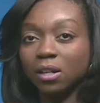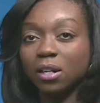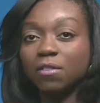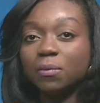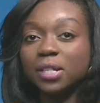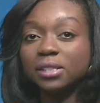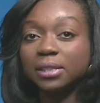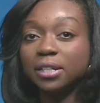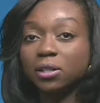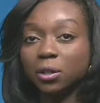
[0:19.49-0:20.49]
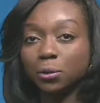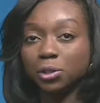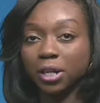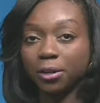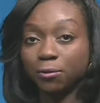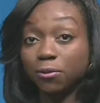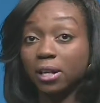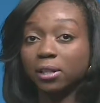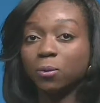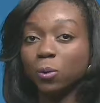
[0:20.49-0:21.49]
Government lead negotiator
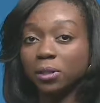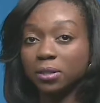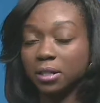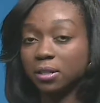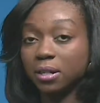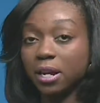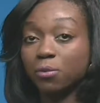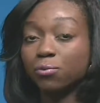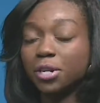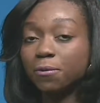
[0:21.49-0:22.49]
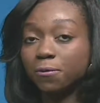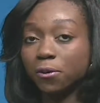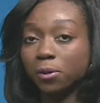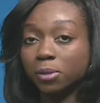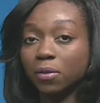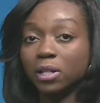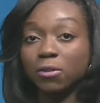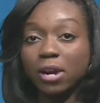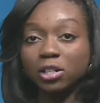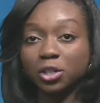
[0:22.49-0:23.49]
Franklin Wilson today reaffirmed the
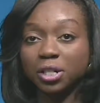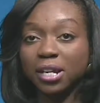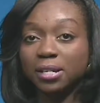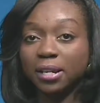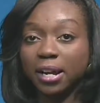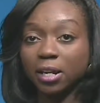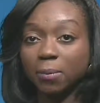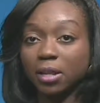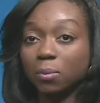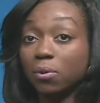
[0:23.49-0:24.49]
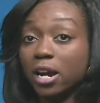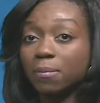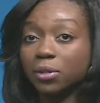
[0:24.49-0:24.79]
direction indicated by the Prime